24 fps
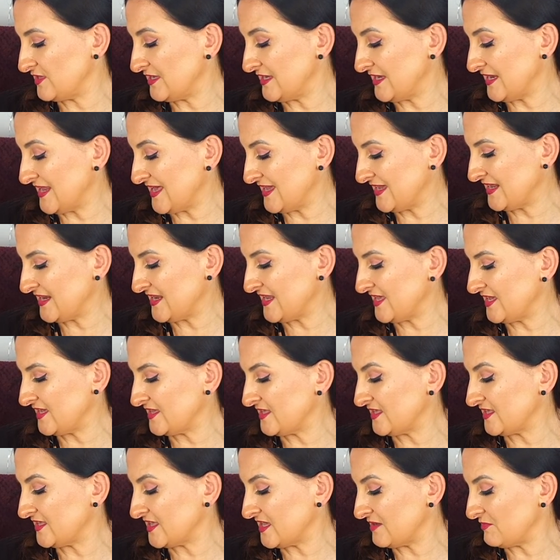ylang ylang
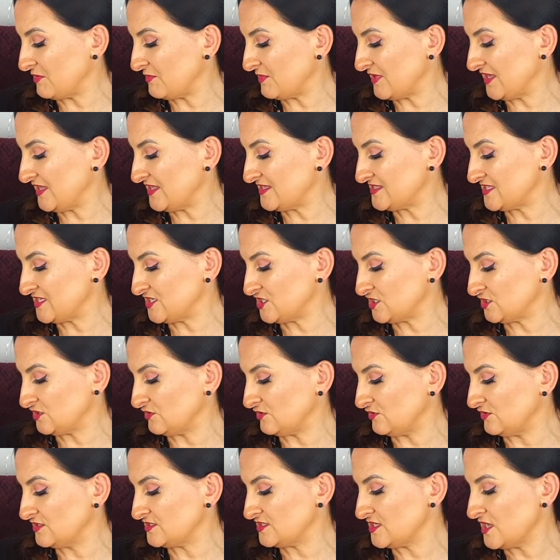and chamomile essential
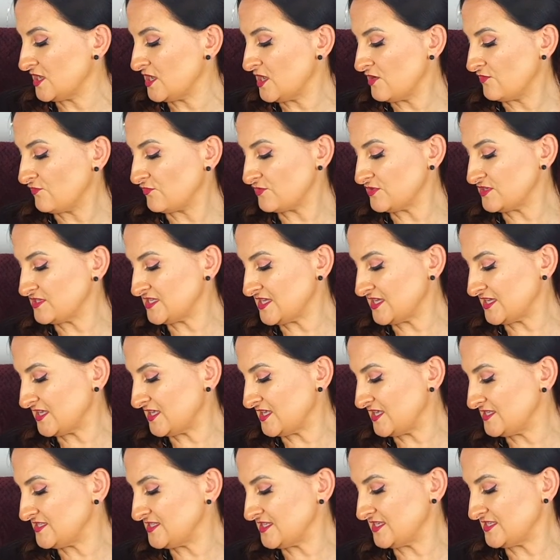oils for
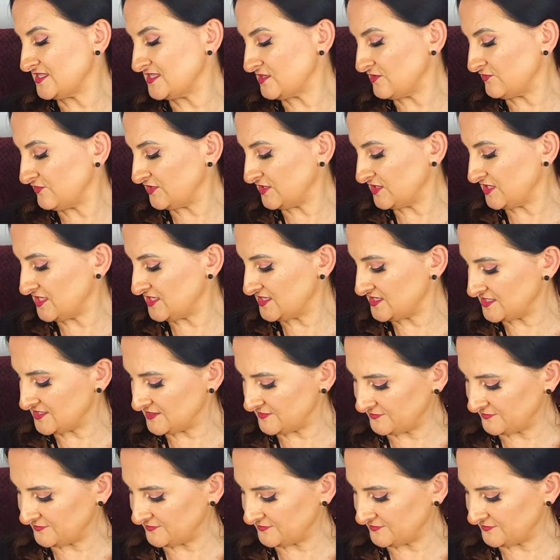sun-kissing softness.